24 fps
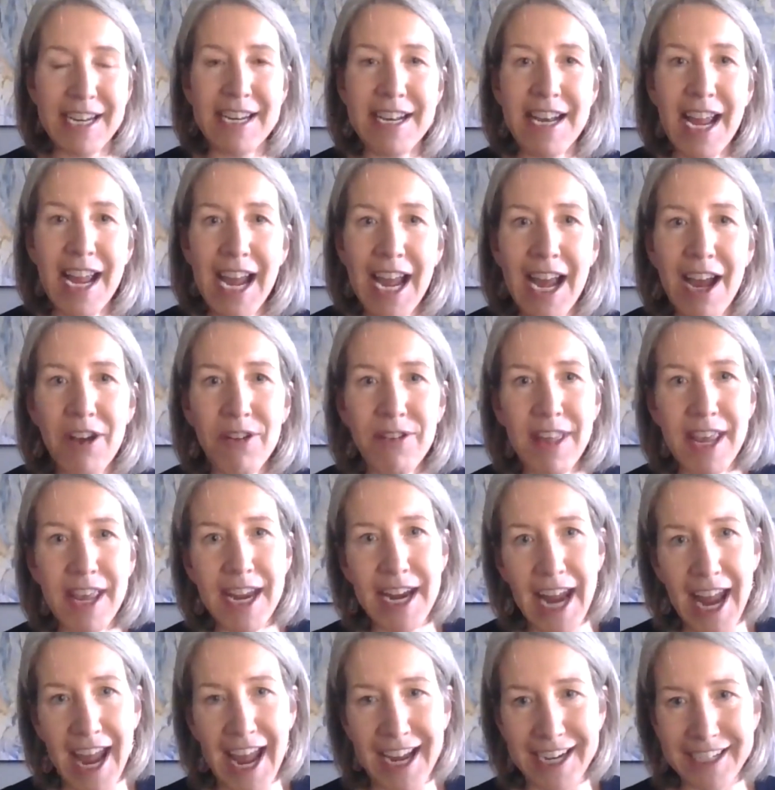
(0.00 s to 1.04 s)
in how
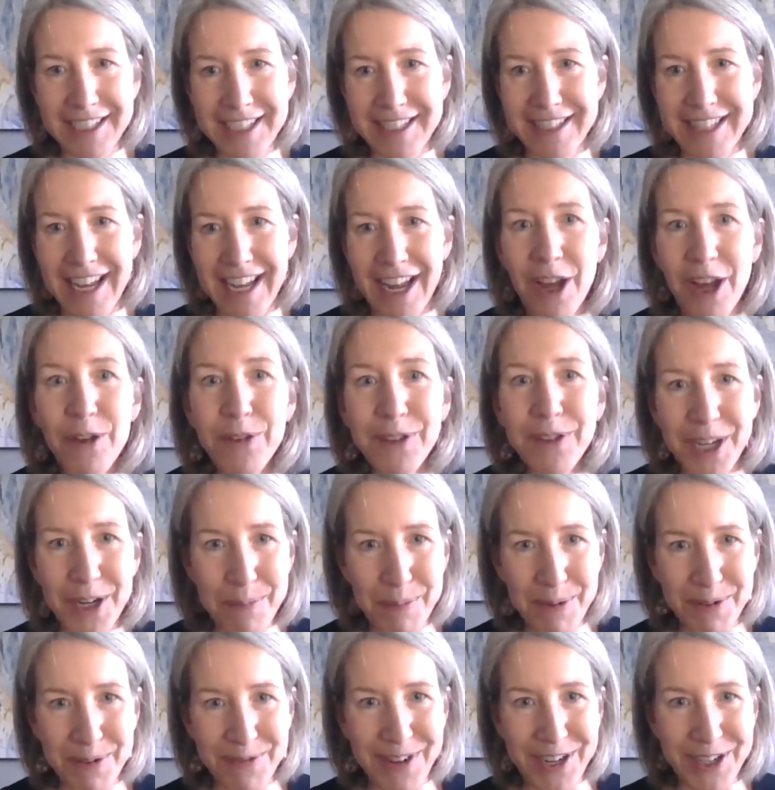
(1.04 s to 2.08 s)
they act as a
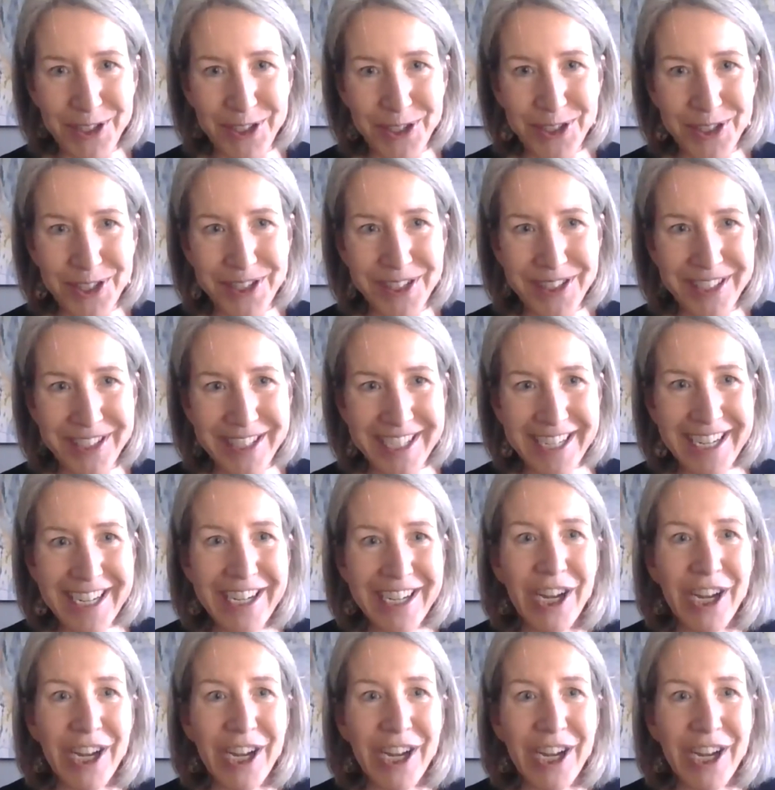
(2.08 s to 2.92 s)
healthcare professional,